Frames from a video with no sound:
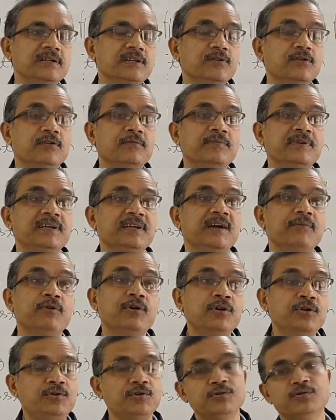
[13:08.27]
you will be
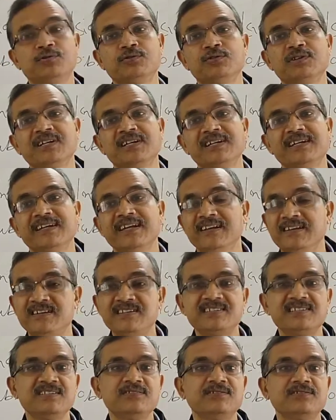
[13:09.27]
able to
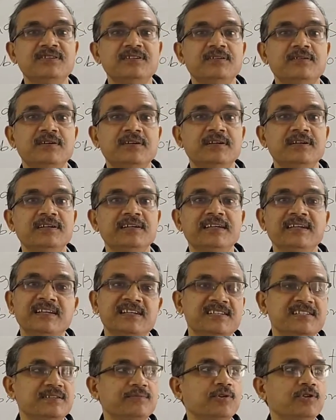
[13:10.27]
enrich your
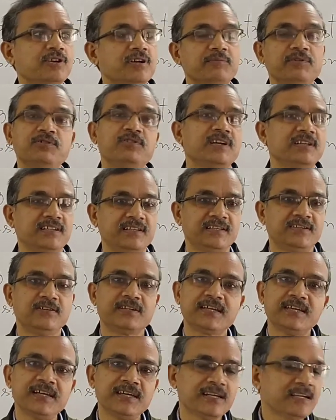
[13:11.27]
English vocabulary.
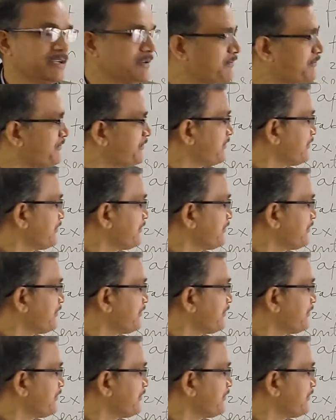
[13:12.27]
Okay?